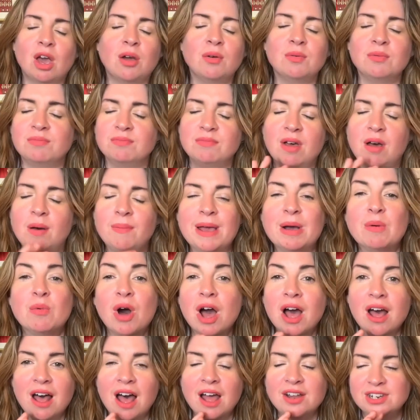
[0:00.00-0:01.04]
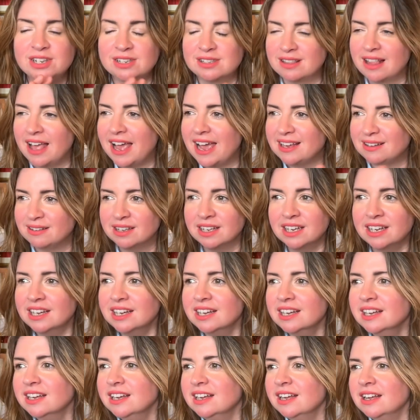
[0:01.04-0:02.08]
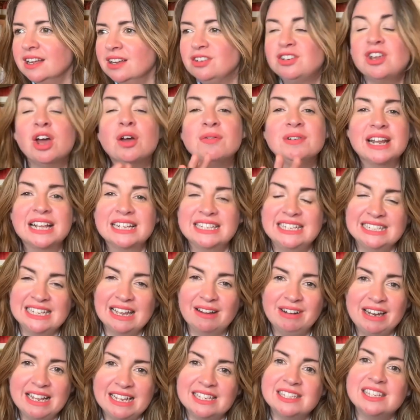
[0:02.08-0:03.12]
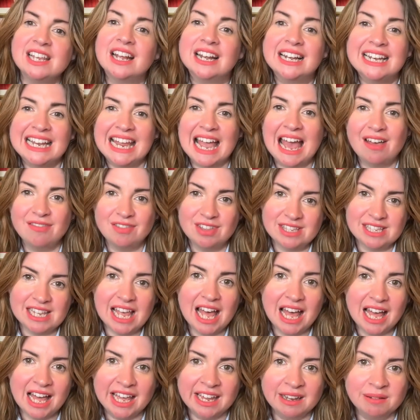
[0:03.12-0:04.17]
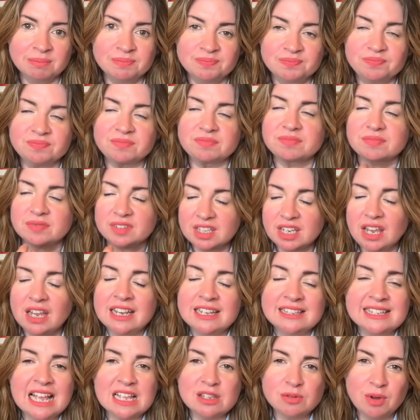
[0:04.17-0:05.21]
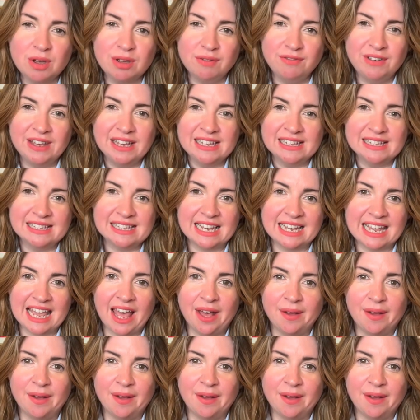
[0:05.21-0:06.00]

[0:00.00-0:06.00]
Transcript: go a bit wild. I just like don't necessarily, certainly at the time, because that's what it feels like.